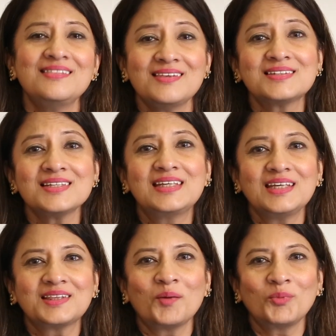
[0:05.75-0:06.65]
this is
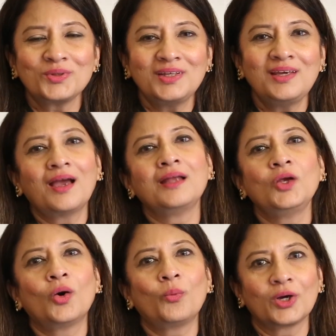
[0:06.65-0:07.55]
Geeta Modi and
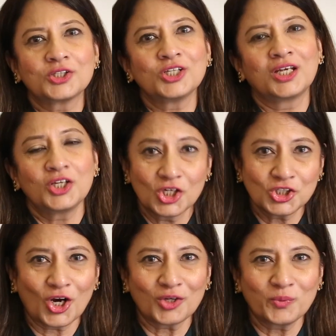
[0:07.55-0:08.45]
you're watching
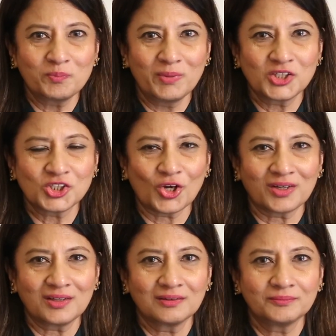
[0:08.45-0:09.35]
Shot with Big
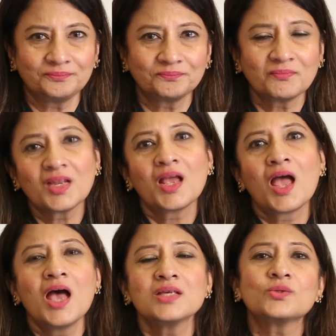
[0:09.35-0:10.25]
Shot.
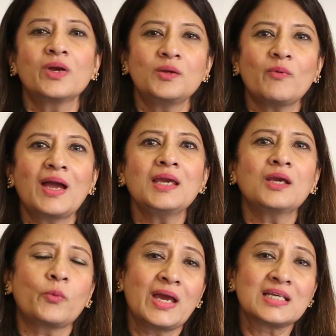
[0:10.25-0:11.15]
So in my
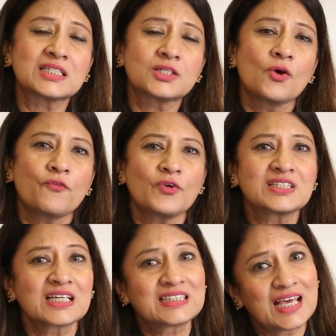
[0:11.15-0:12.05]
quest for
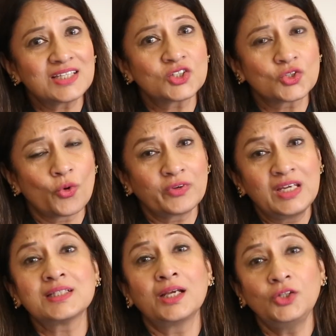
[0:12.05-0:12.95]
success
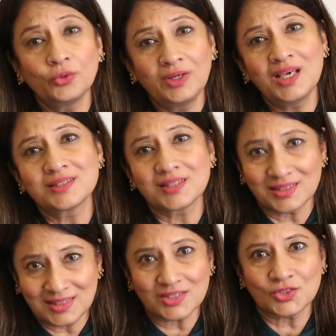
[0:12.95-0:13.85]
stories and unique
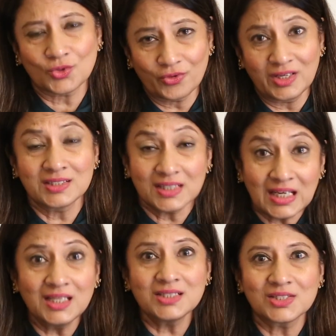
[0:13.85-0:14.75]
success stories
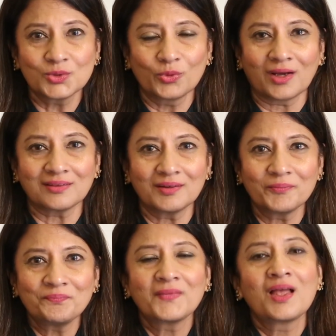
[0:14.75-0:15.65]
in Surat,
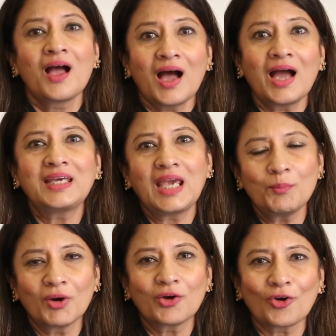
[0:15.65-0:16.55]
I
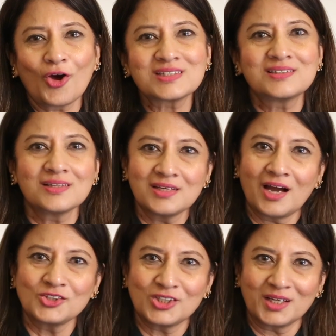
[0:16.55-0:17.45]
came across this
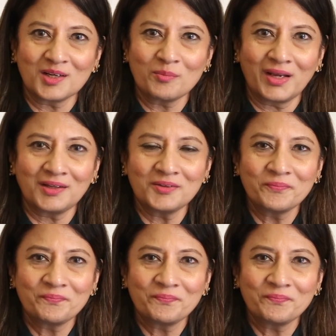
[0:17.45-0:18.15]
young gentleman